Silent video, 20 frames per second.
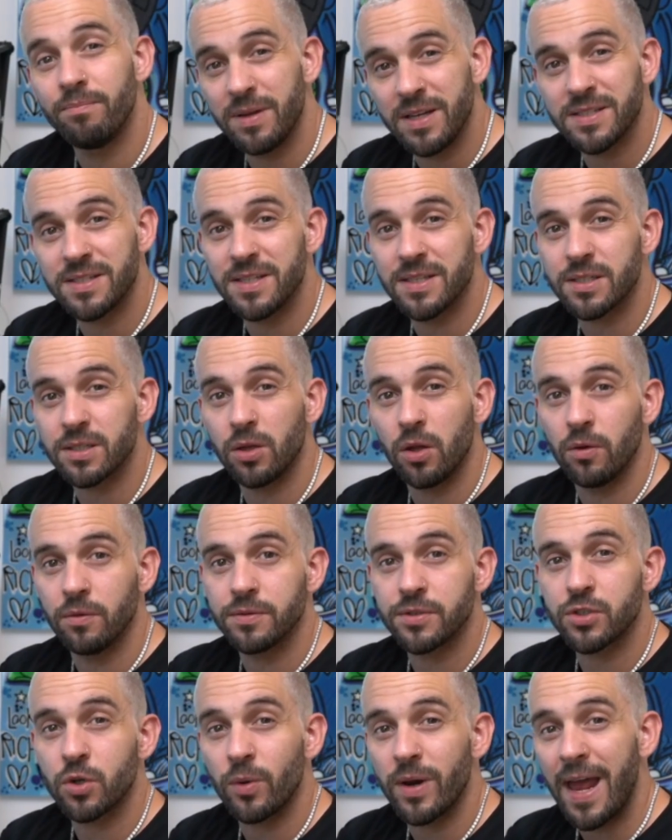business
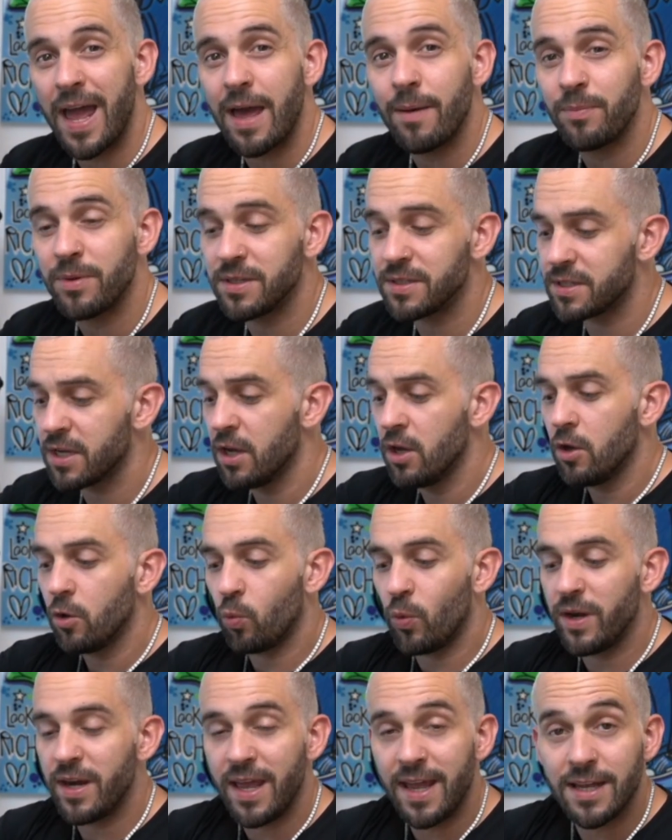loans. So what happens
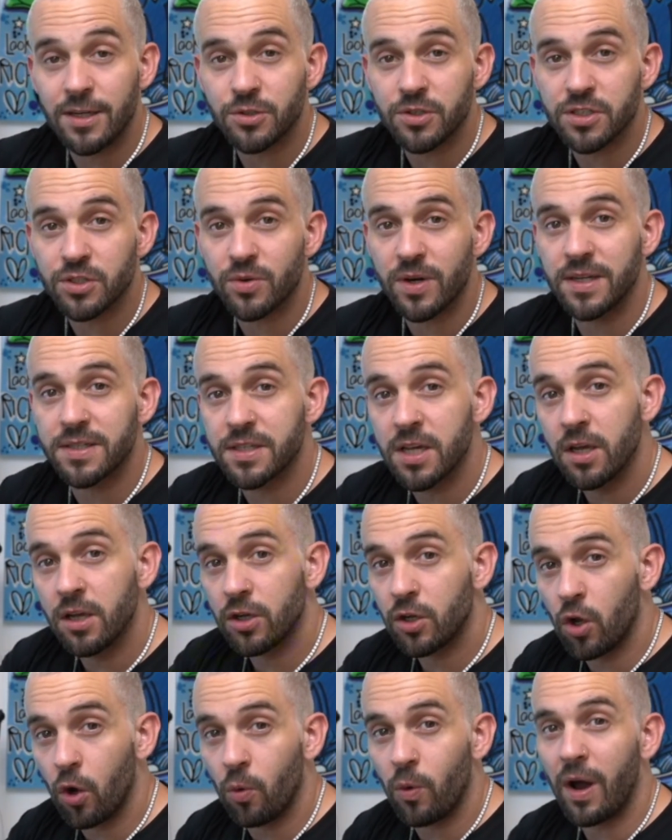when interest rates
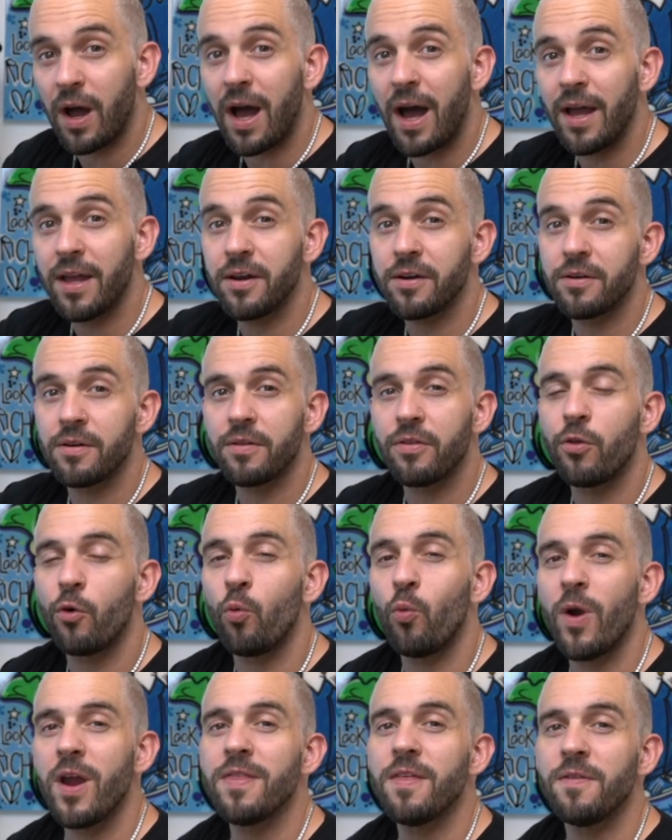go higher, the
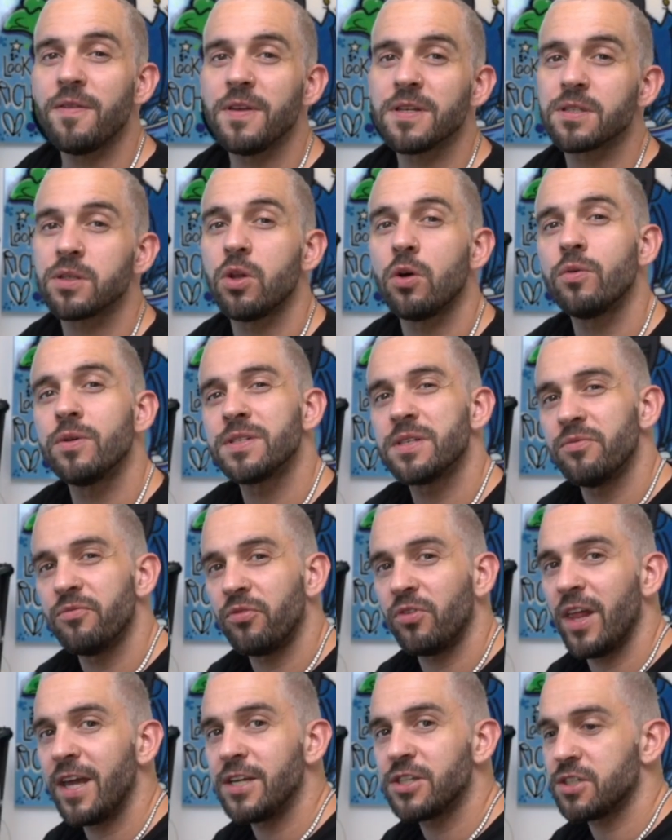way that this lowers
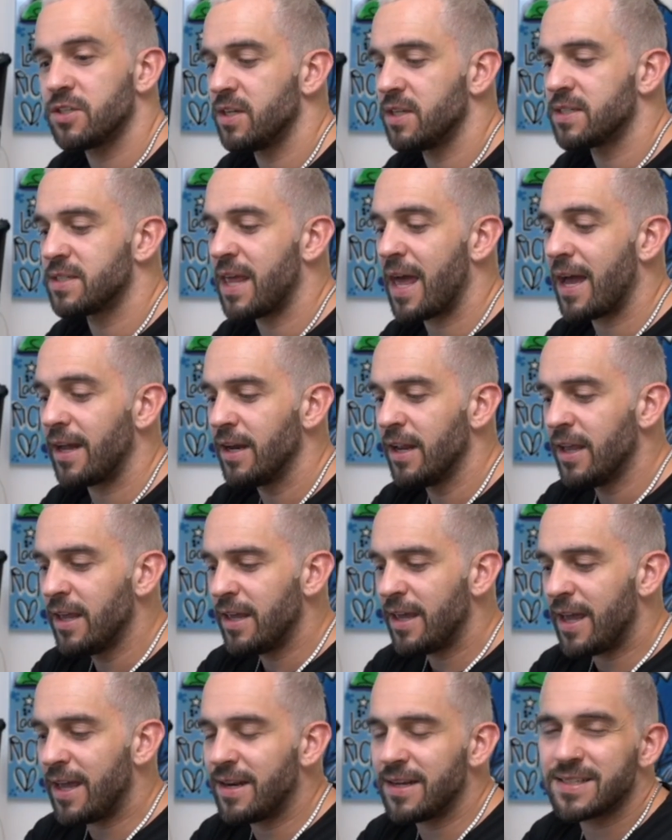inflation is
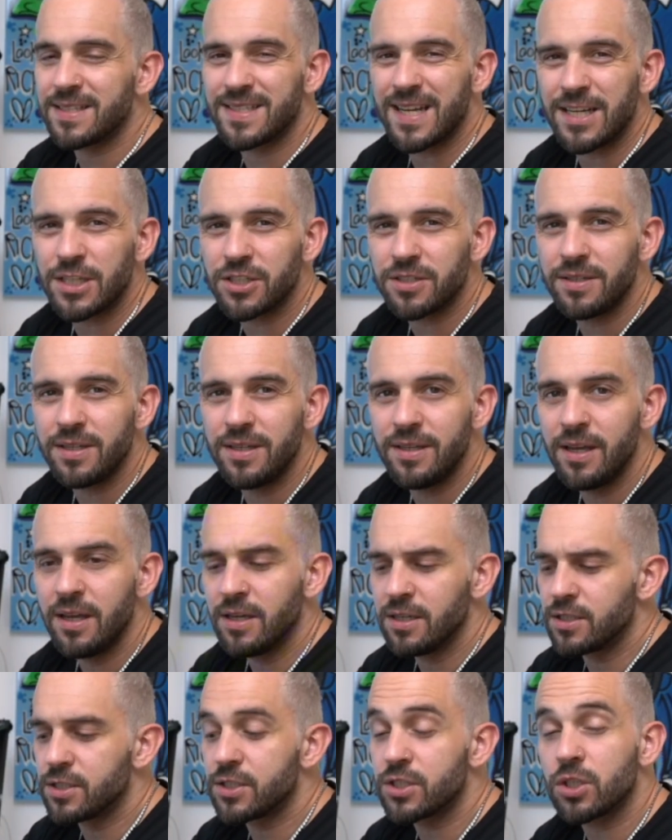that it
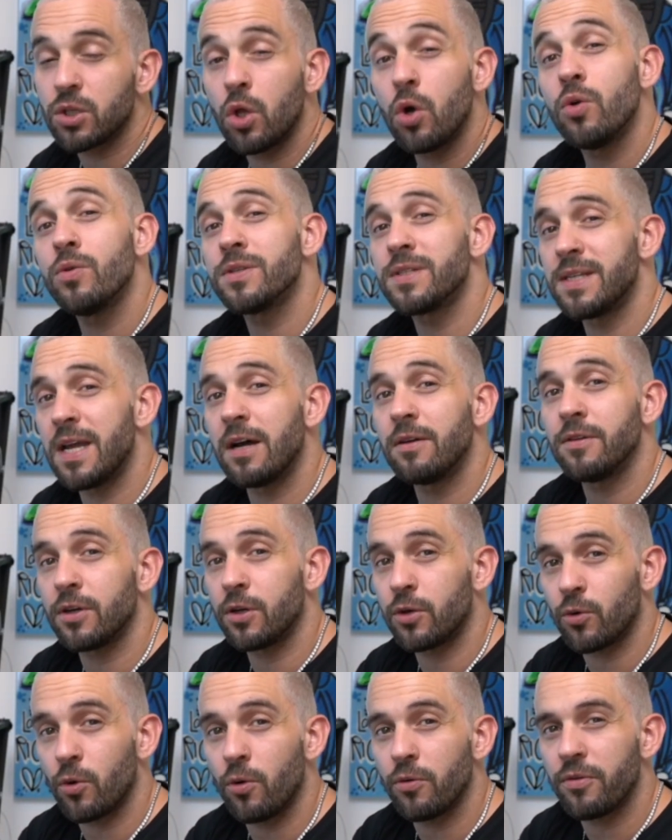essentially slows down the
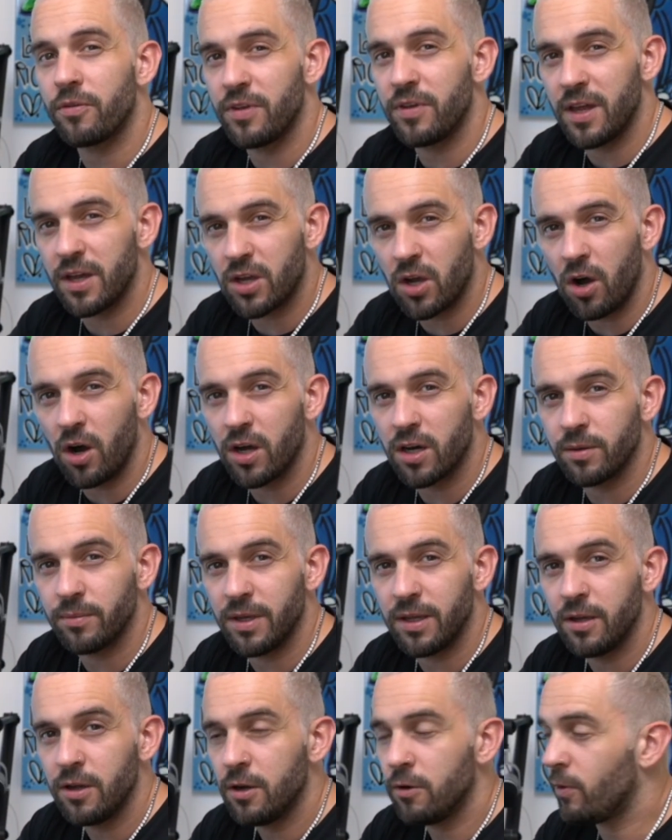growth of the economy,
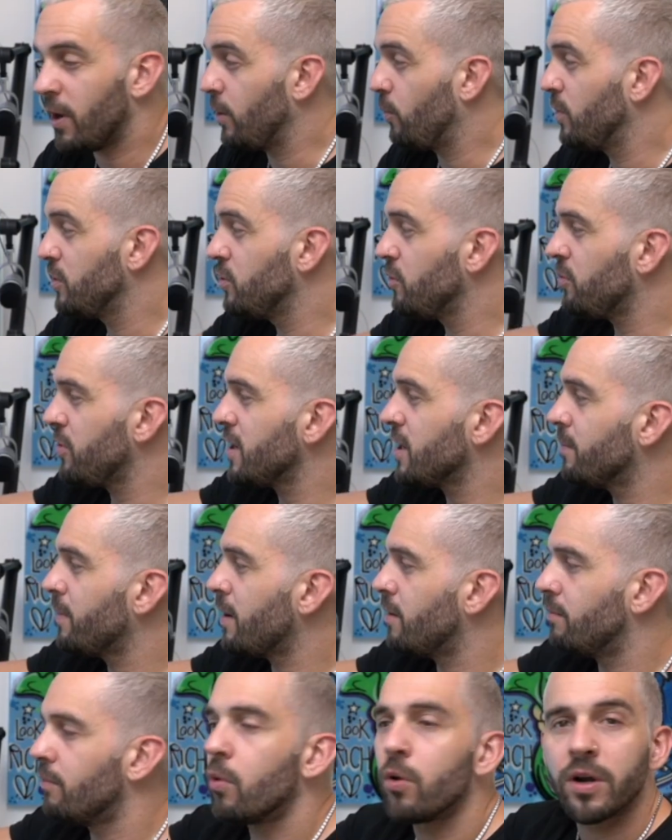right? When you think
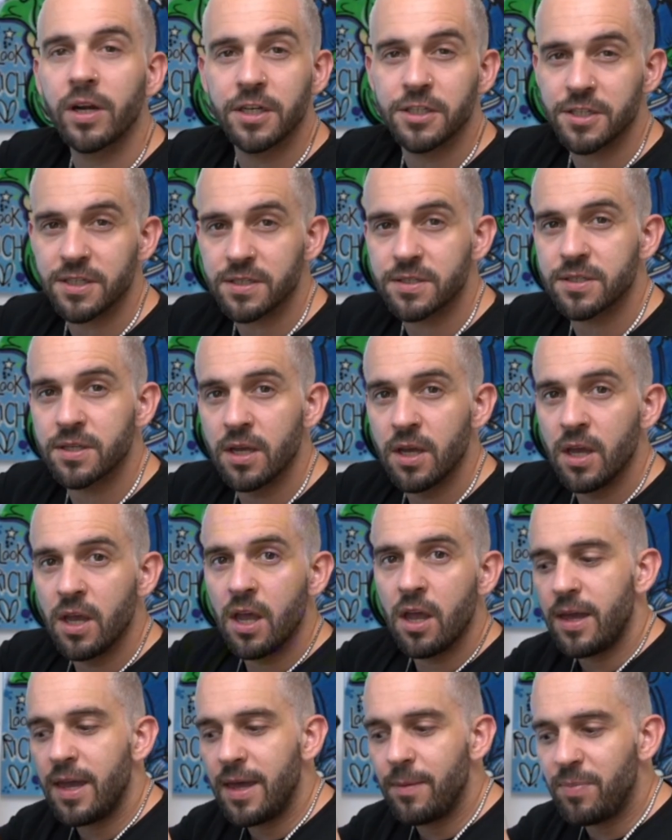about mortgages,
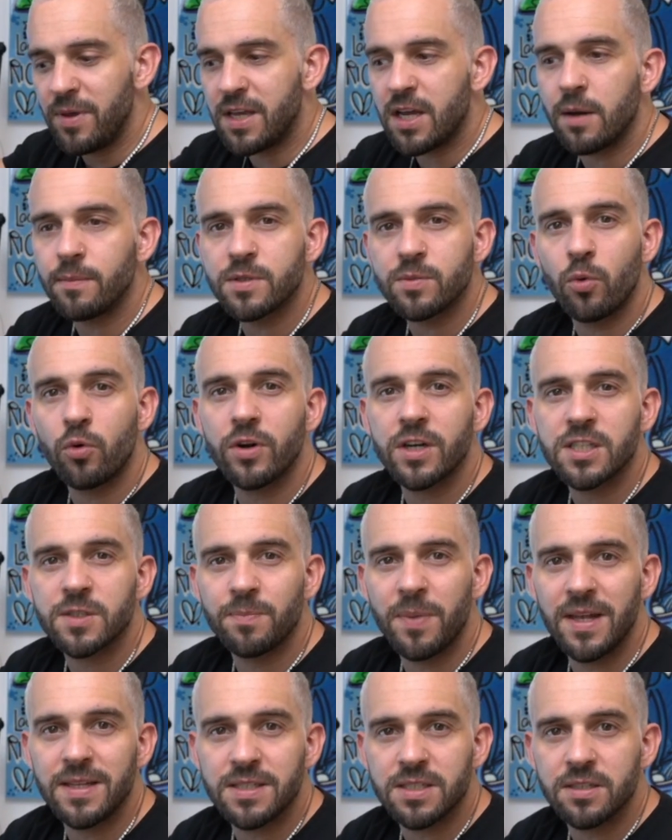it becomes more
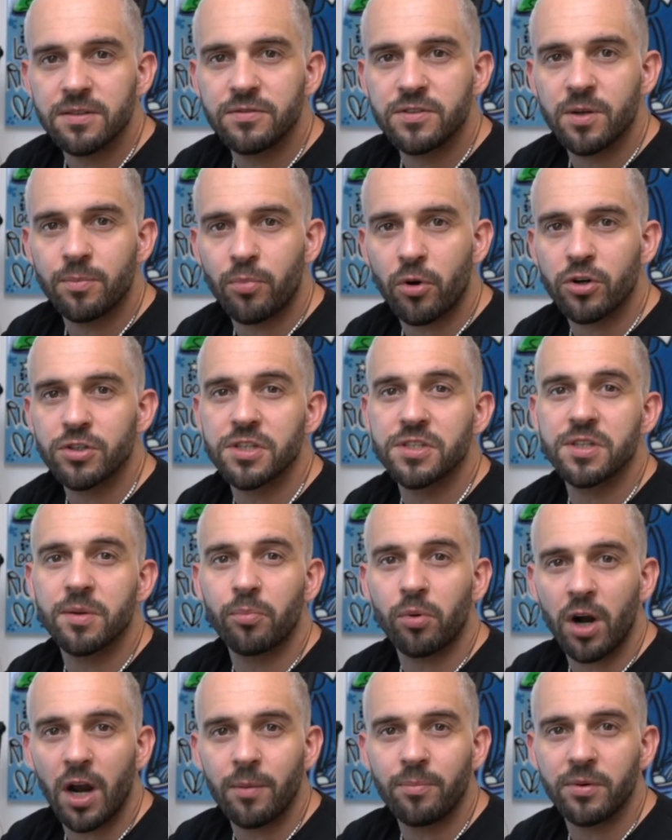expensive to purchase a
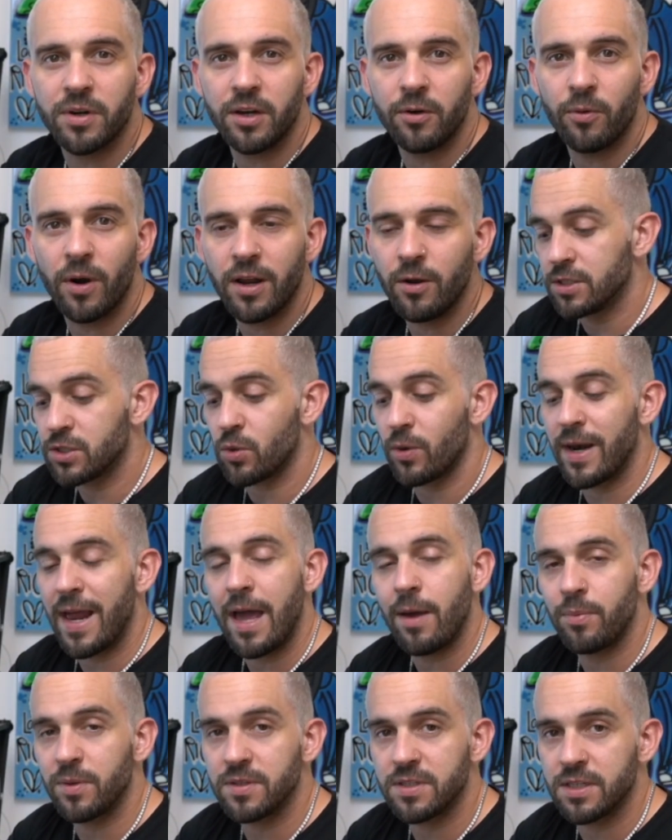property, right? So what
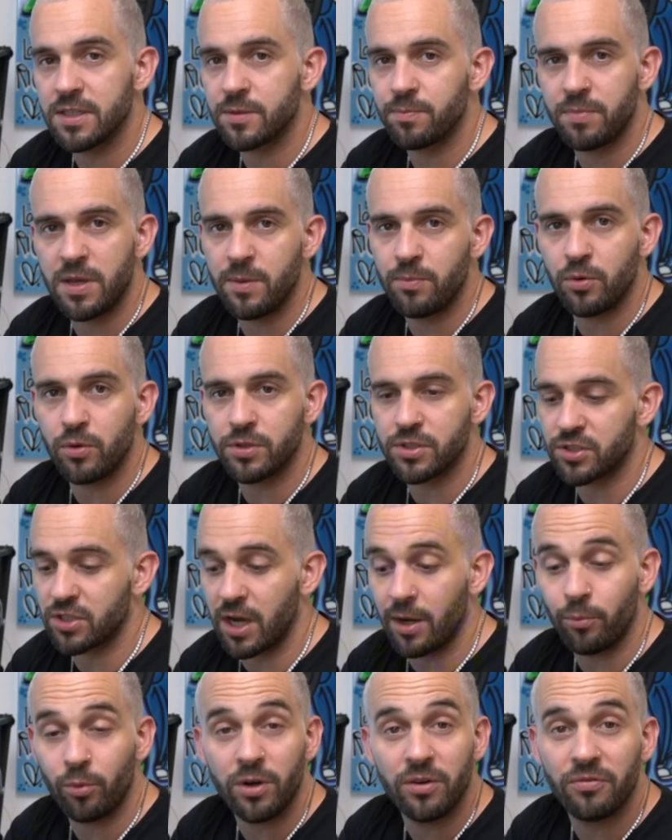happens is people
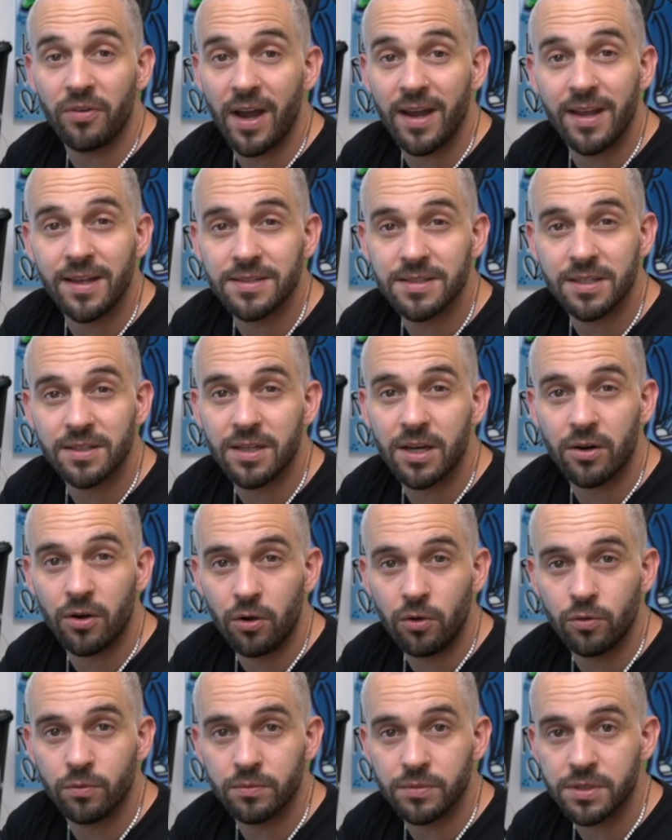stop refinancing their
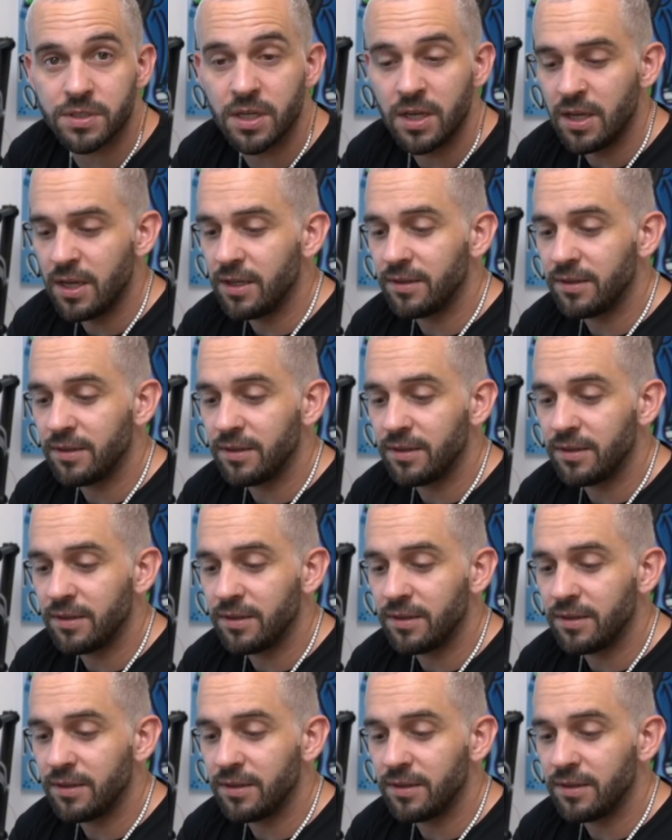homes.